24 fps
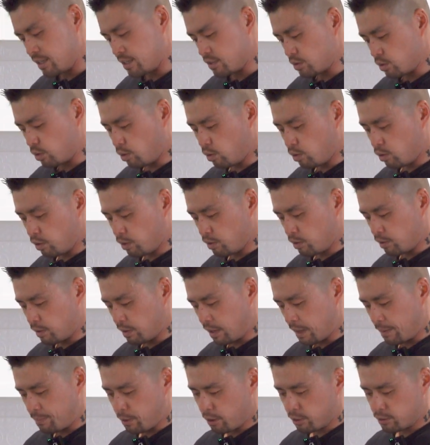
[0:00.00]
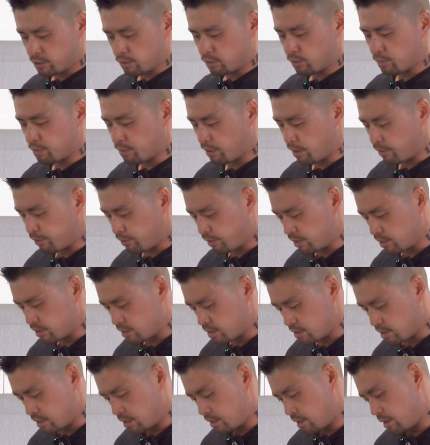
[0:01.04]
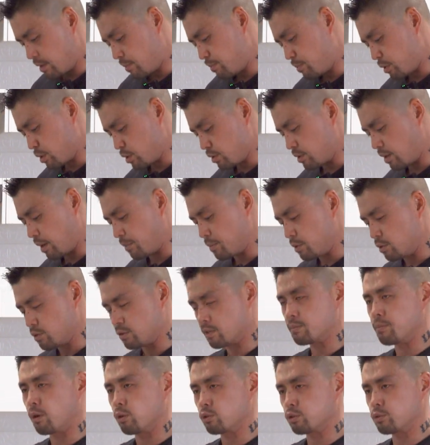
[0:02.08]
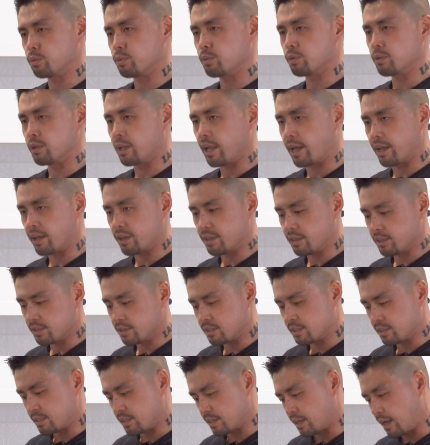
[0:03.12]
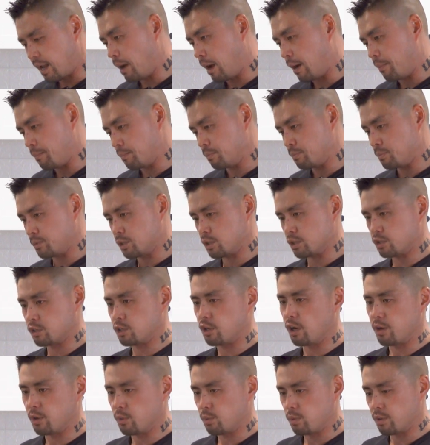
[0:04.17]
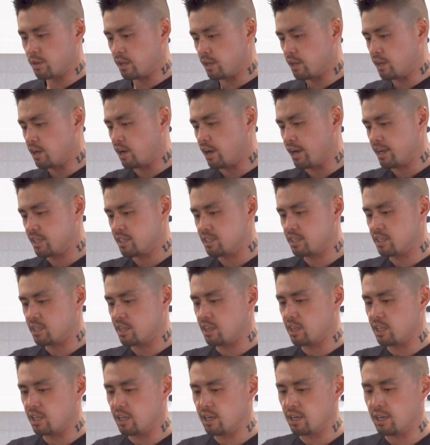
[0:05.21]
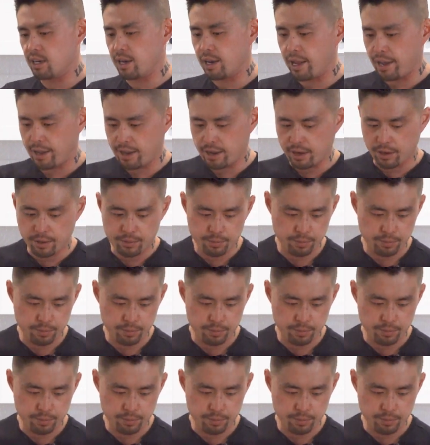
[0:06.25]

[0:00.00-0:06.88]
is all a personal preference. Because I'm using multiple layers, I'm just going with a nice thin layer.